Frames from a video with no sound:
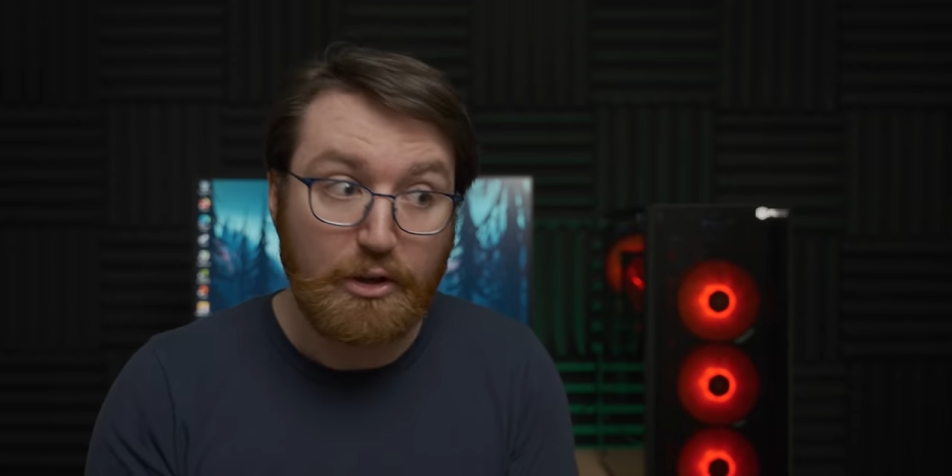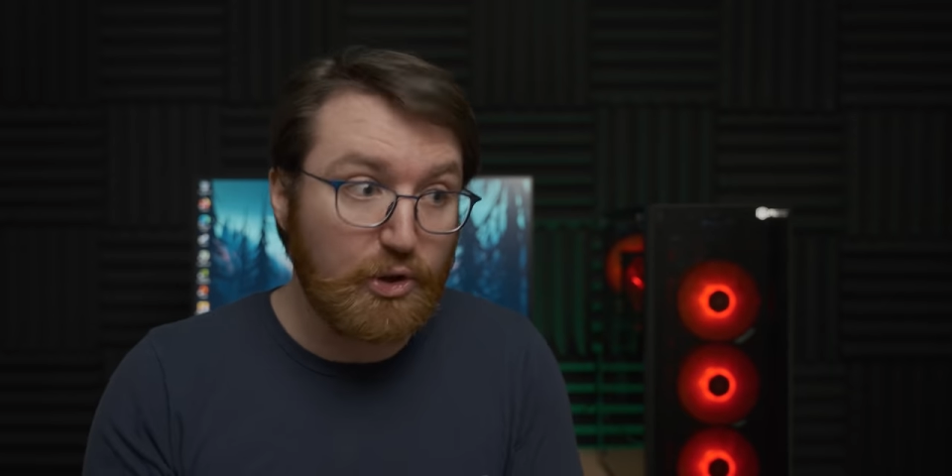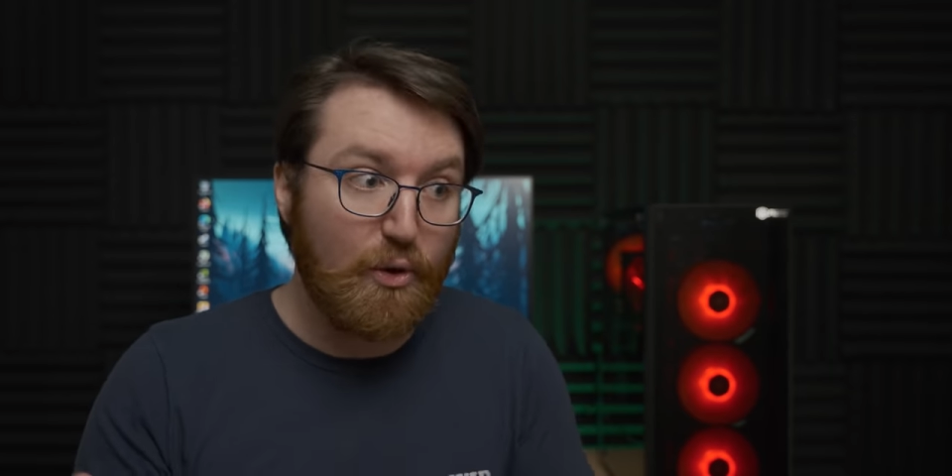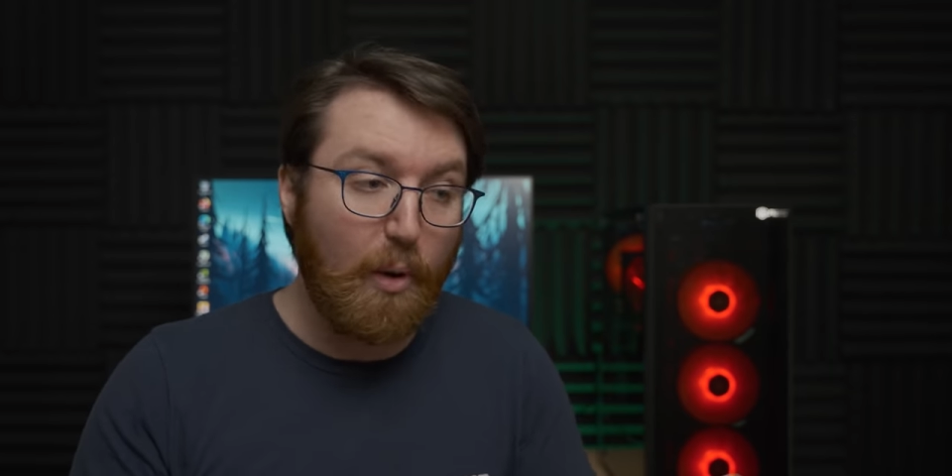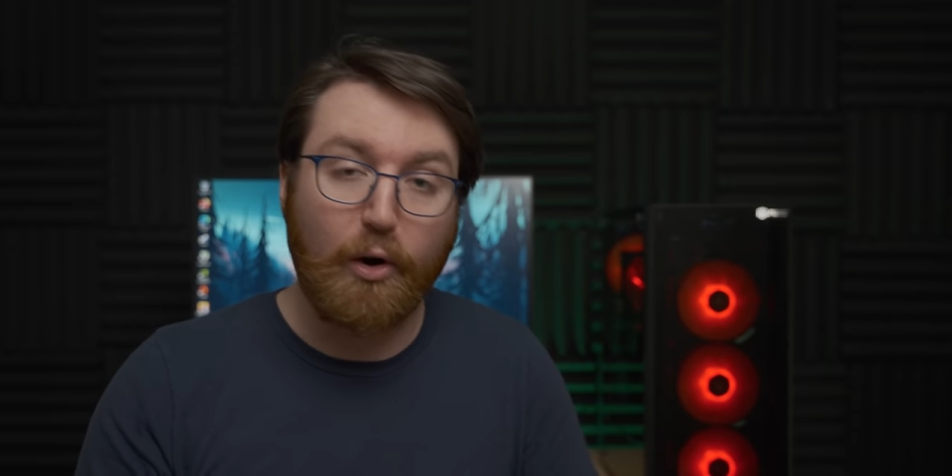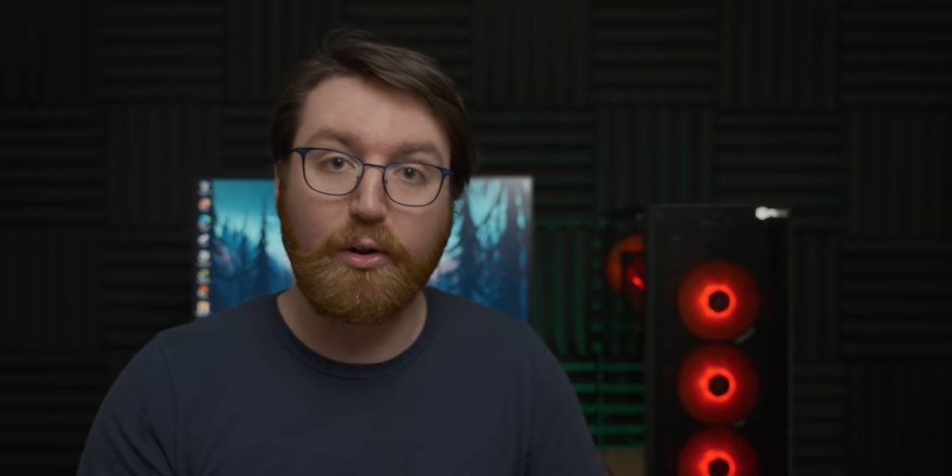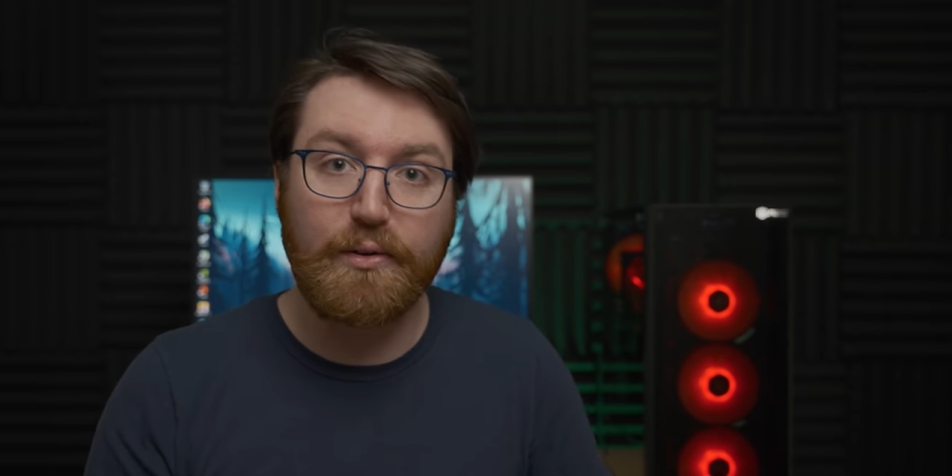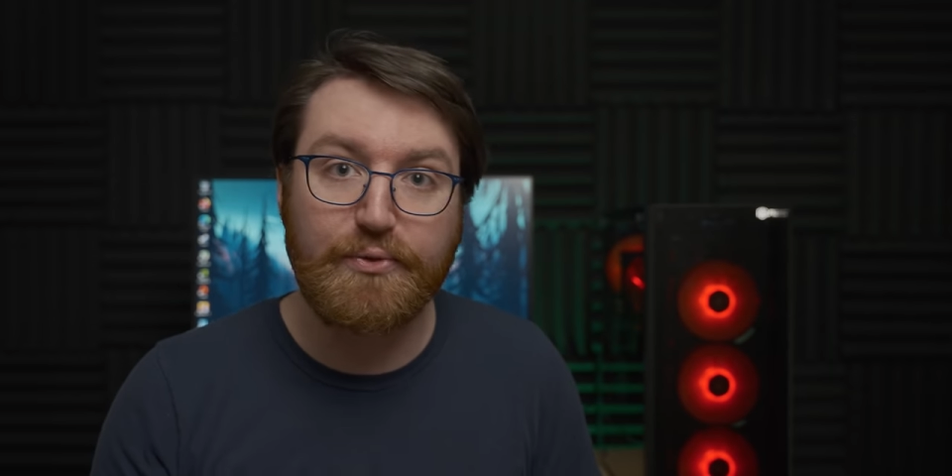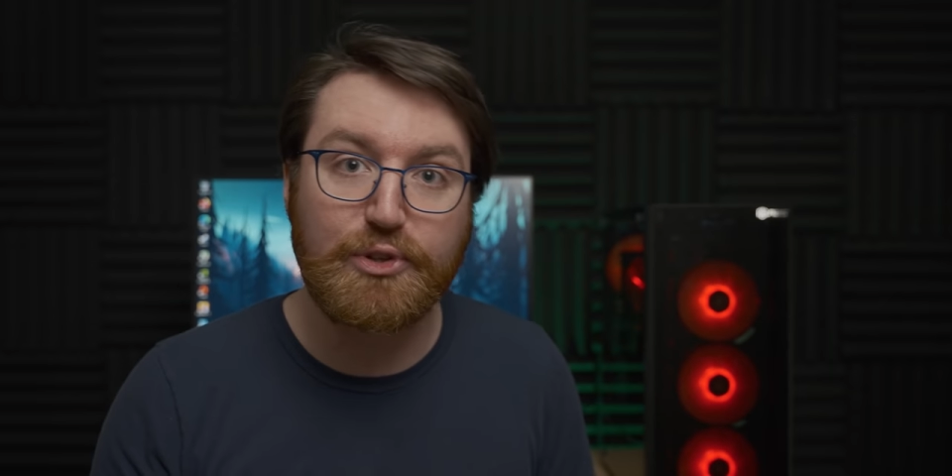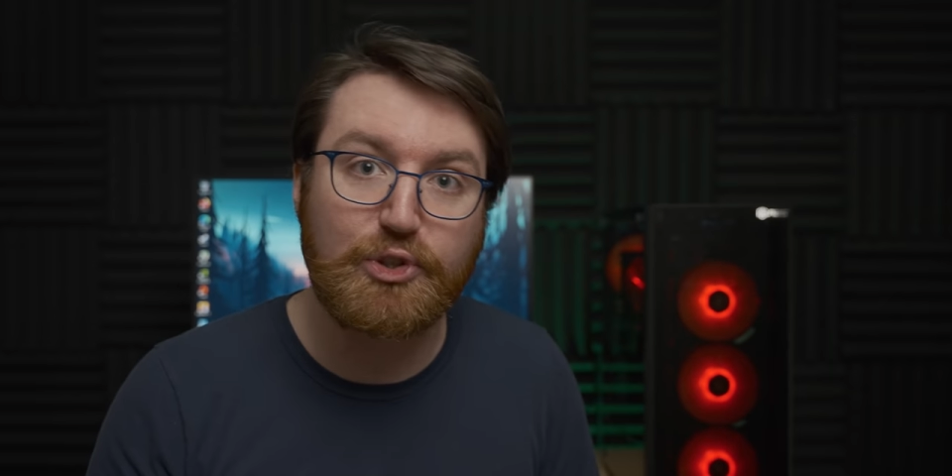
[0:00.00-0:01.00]
So the moral
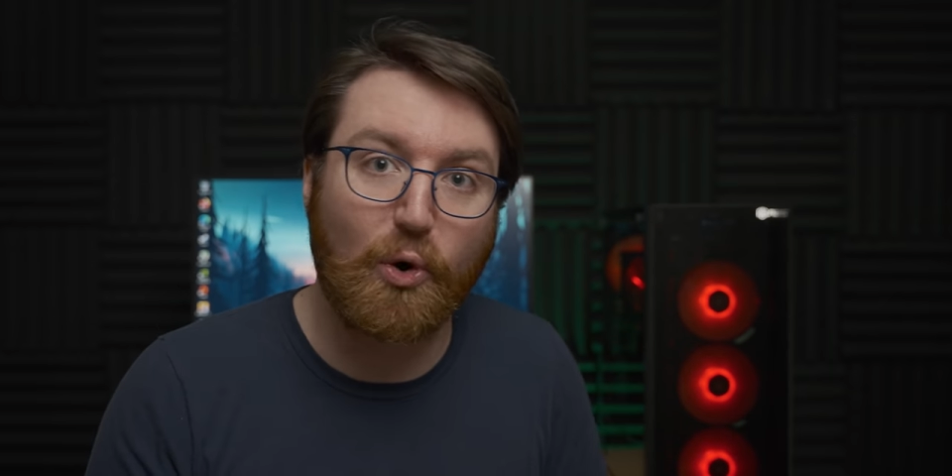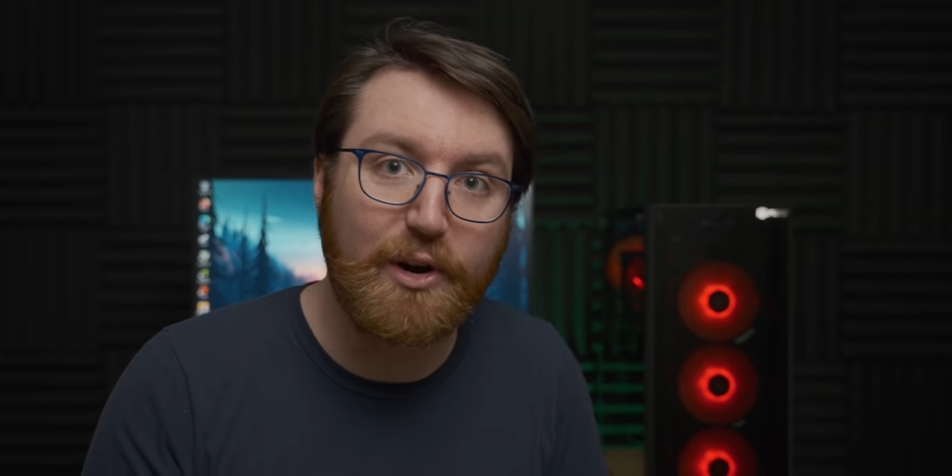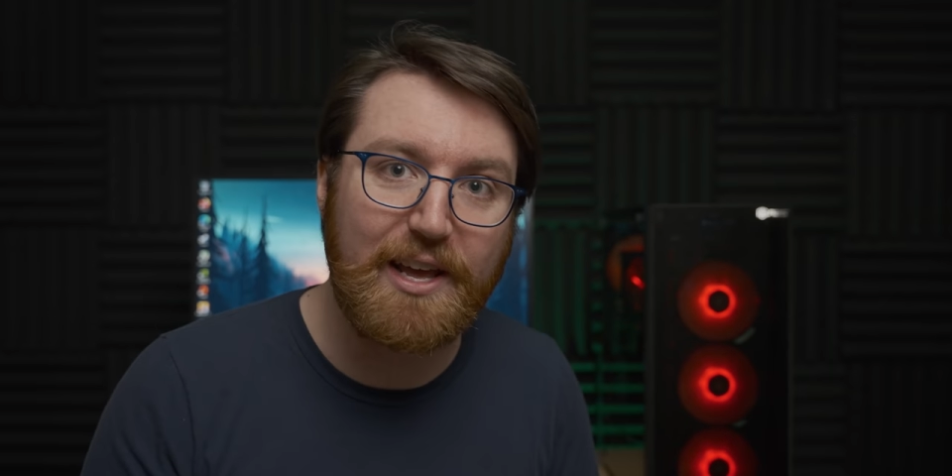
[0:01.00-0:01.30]
of the story